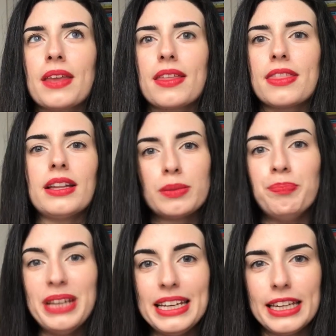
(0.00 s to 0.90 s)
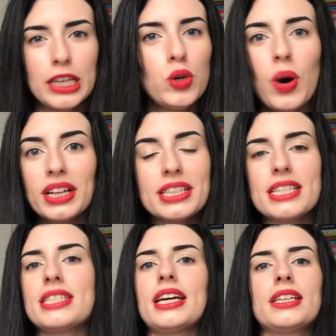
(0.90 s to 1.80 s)
that meaning, you
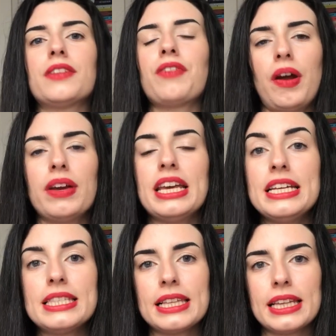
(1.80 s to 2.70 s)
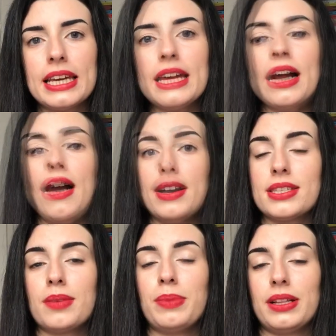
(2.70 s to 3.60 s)
understand it very easily. Eyes
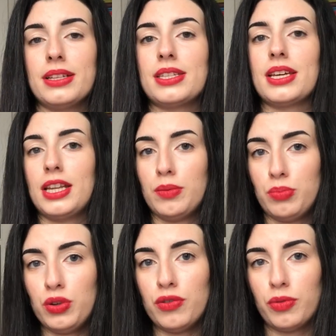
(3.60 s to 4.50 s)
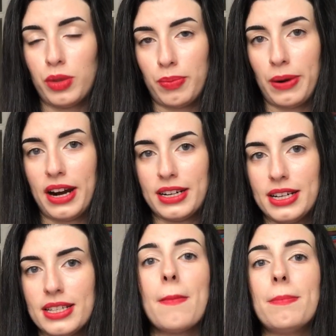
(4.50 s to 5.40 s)
ability can improve with
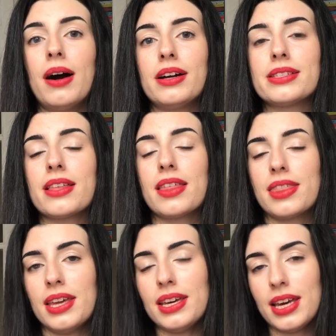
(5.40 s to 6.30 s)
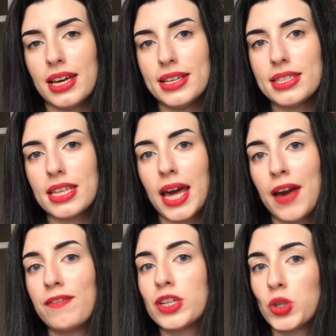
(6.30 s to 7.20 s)
practice. But the thing is,
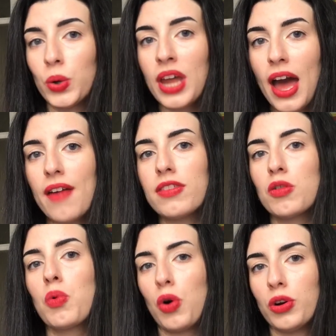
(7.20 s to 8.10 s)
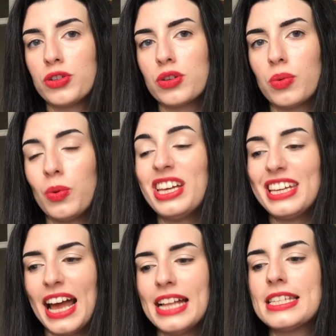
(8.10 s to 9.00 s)
if we don't have the word, we
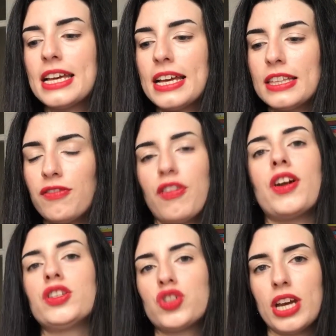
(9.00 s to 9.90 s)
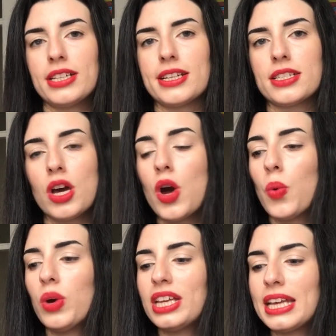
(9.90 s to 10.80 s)
can't differentiate it.
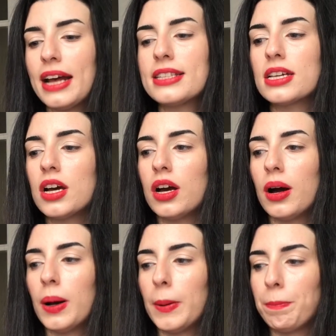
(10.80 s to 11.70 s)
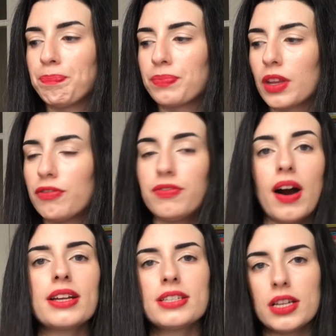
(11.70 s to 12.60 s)
We can't
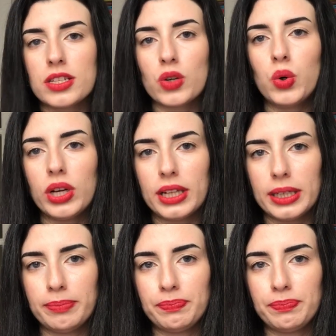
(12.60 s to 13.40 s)
find it quickly.